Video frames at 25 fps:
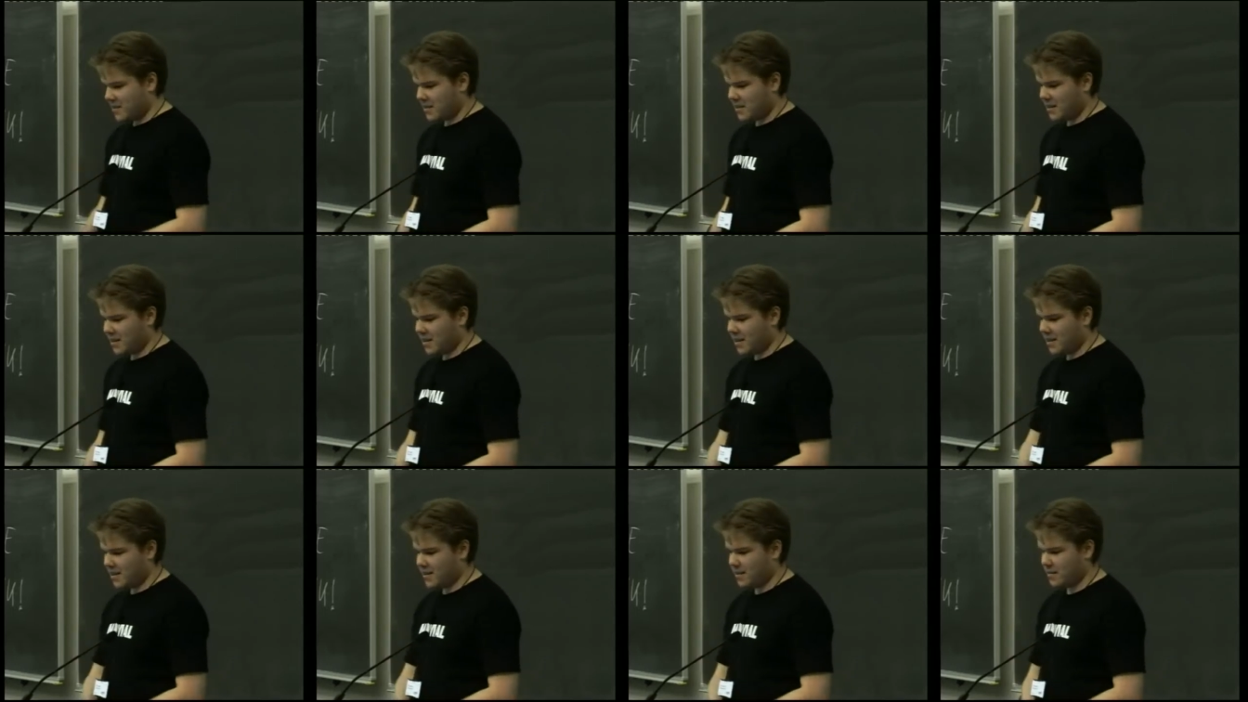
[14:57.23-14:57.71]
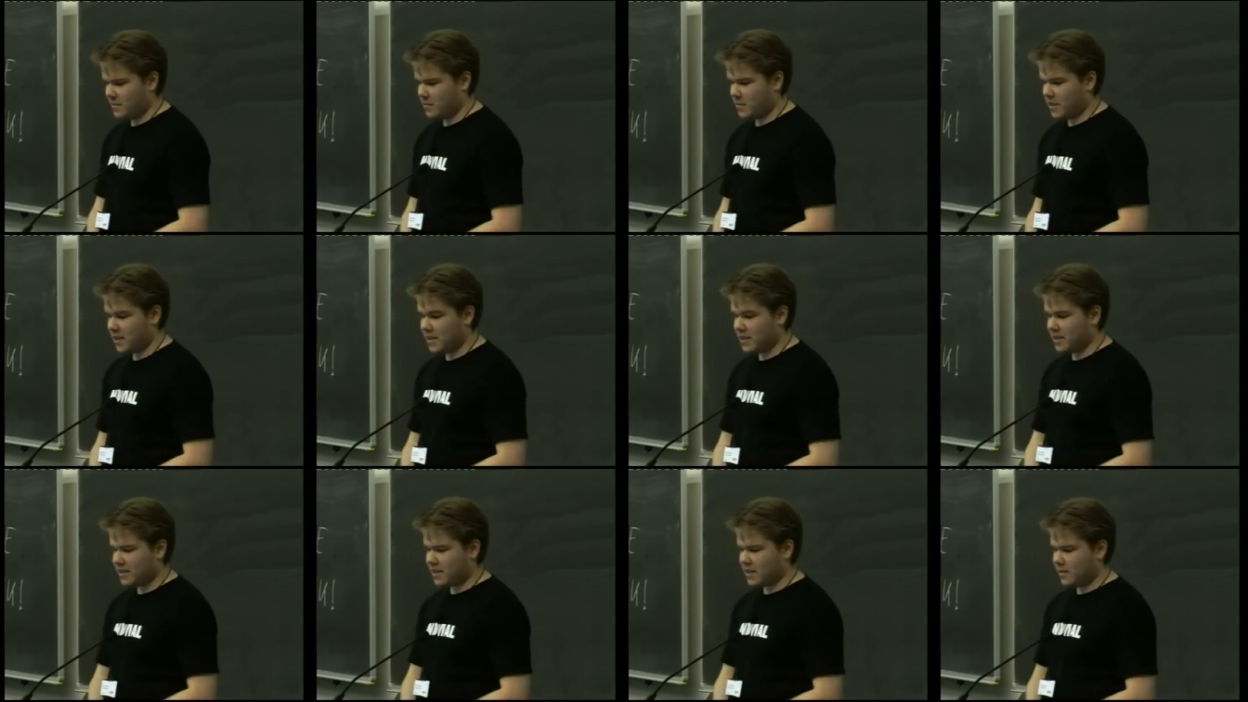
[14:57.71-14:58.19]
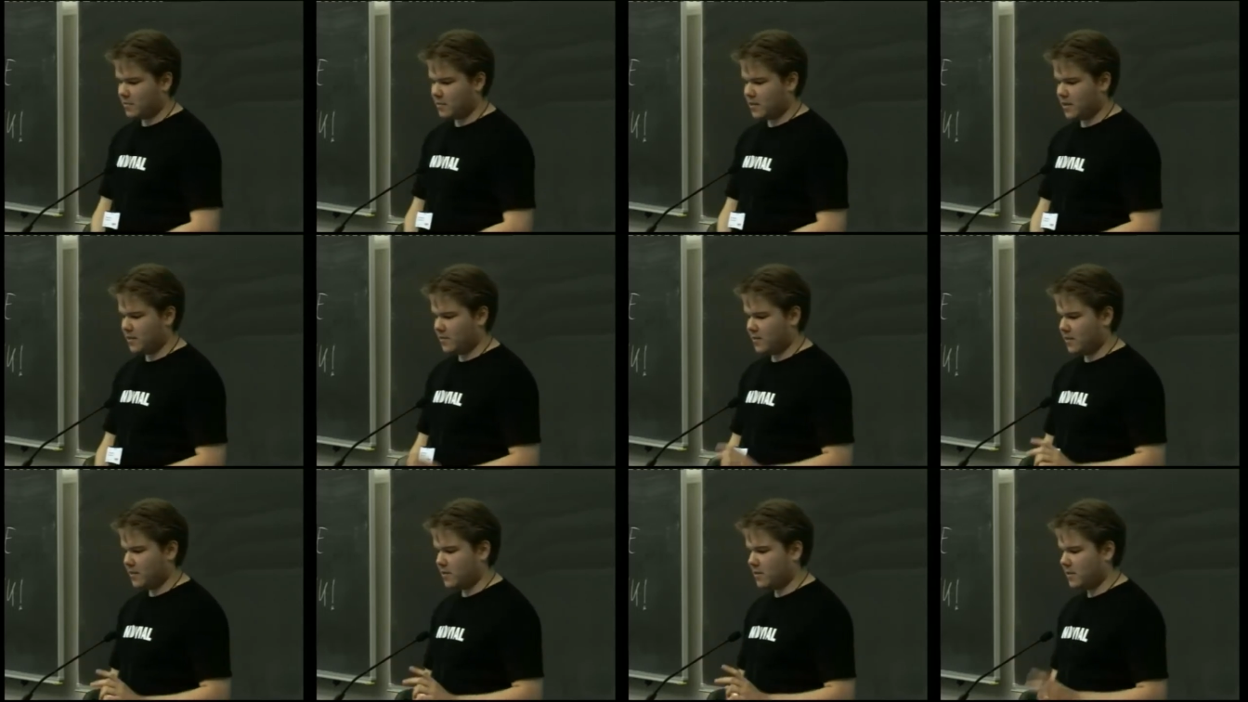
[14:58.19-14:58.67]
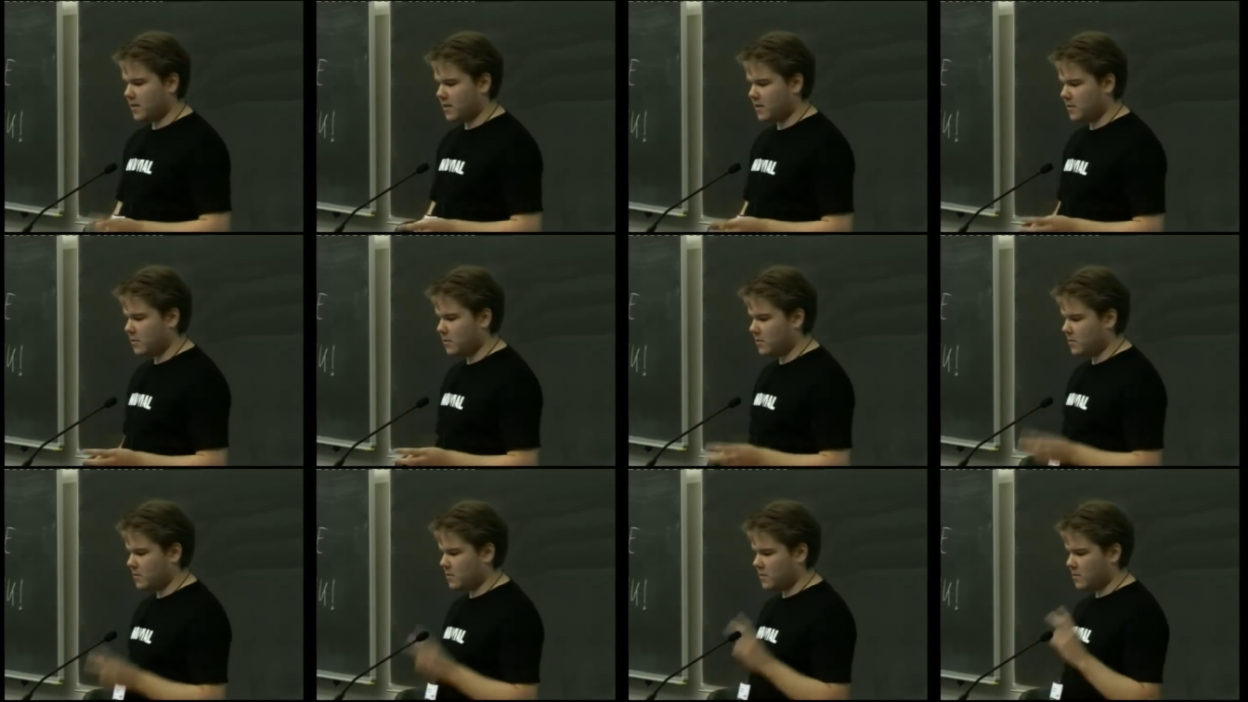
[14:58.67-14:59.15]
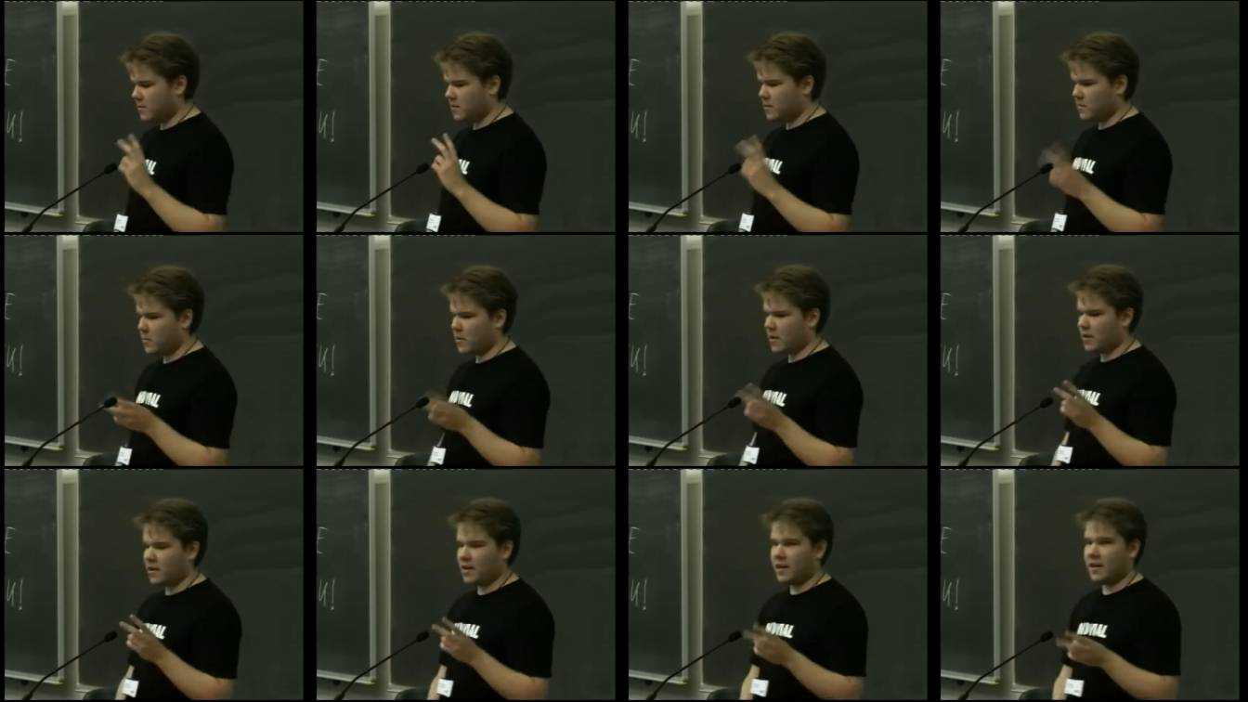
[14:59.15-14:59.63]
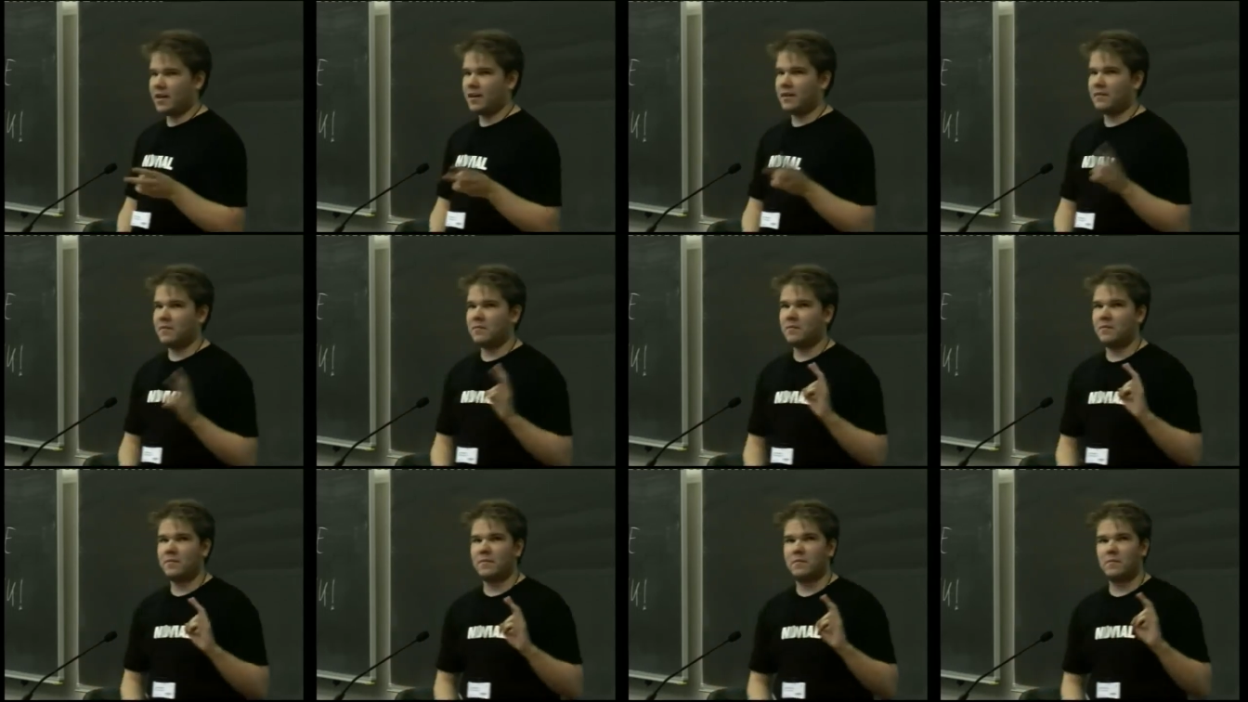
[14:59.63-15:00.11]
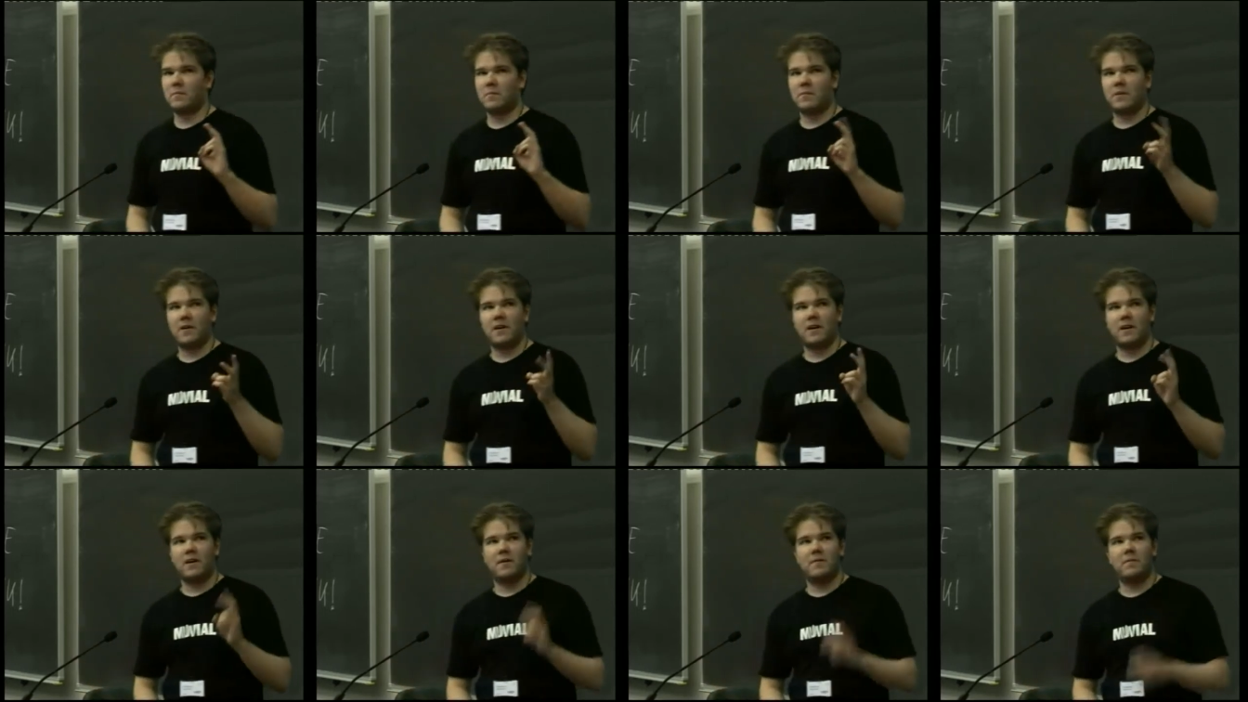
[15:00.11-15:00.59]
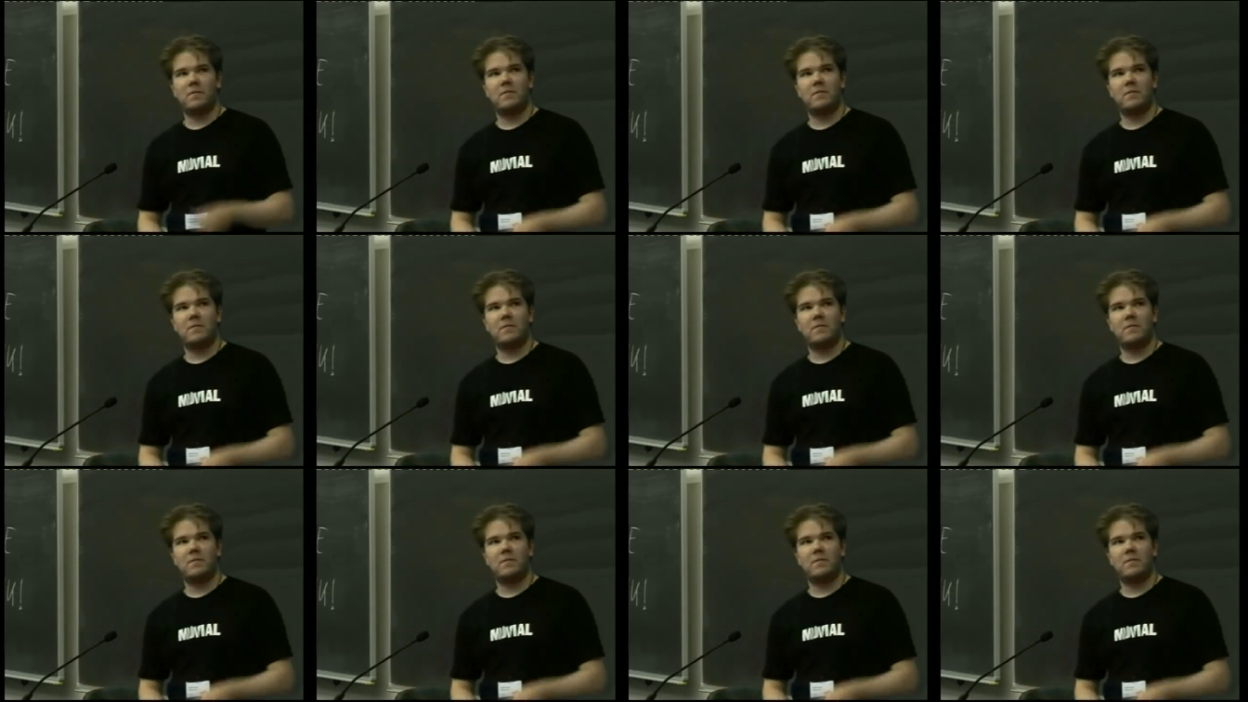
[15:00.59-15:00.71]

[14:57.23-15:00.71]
And but this time there were only two one-line uh,